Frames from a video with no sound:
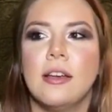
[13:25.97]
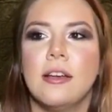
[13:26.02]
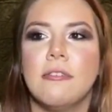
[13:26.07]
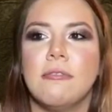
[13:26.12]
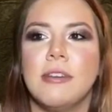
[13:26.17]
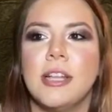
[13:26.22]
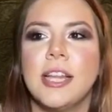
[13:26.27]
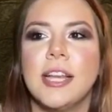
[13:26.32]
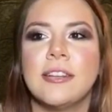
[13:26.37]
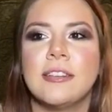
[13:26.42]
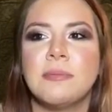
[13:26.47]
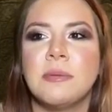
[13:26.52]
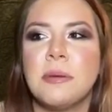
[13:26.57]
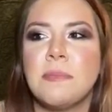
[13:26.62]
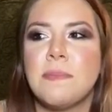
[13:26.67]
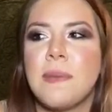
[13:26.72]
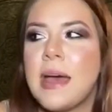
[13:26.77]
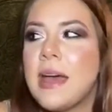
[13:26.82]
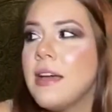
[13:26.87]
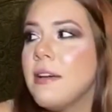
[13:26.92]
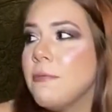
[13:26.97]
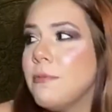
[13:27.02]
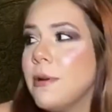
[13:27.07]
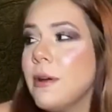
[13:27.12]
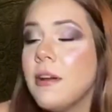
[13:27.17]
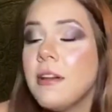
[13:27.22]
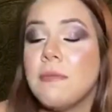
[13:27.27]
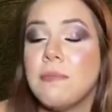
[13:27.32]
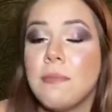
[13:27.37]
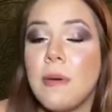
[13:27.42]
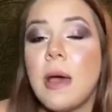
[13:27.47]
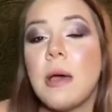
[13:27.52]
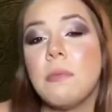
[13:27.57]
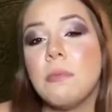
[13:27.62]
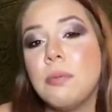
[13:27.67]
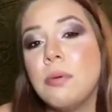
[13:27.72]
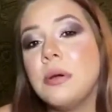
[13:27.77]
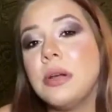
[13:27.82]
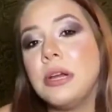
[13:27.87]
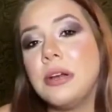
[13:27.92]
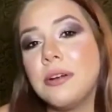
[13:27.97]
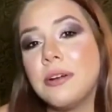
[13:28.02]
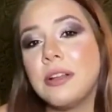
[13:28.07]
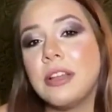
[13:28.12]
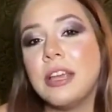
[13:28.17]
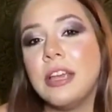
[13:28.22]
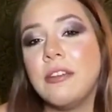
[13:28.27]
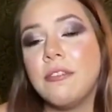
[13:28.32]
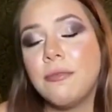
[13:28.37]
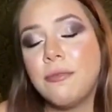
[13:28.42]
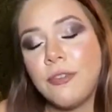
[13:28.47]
we like to be we're in bed pretty early.